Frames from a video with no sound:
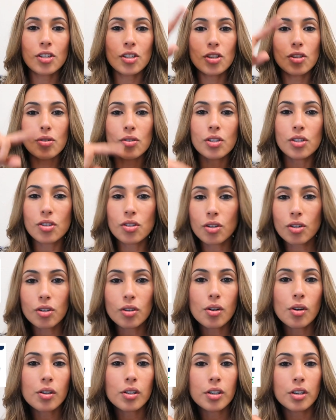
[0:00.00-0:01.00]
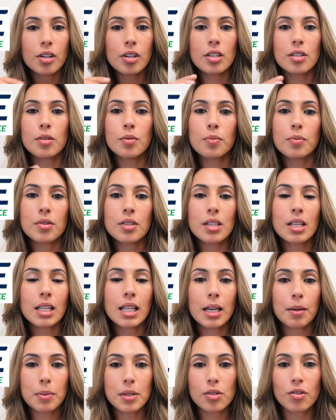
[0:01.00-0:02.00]
You can do a circle or you can
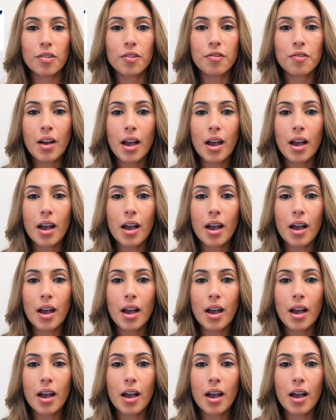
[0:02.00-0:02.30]
select between